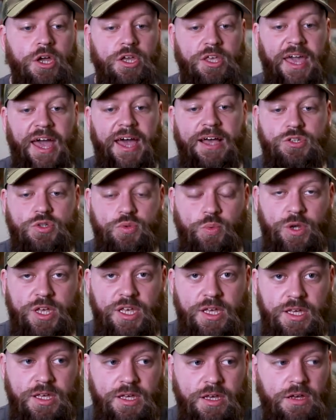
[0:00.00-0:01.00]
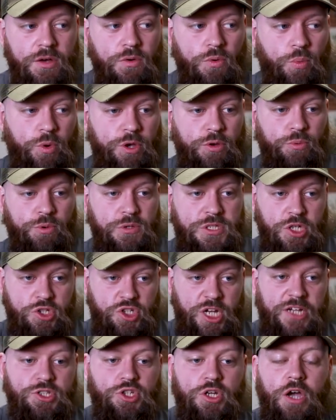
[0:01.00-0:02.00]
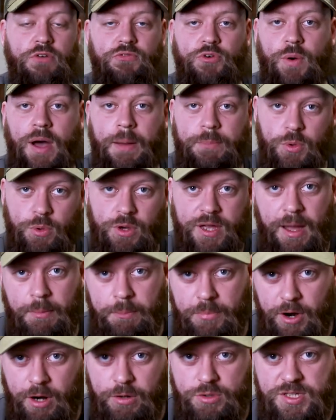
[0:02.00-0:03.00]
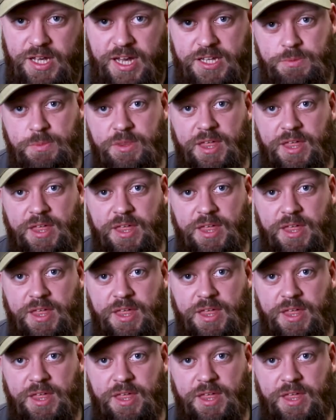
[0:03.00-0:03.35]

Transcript: Yes, we we suggest you going through our bootcamp process,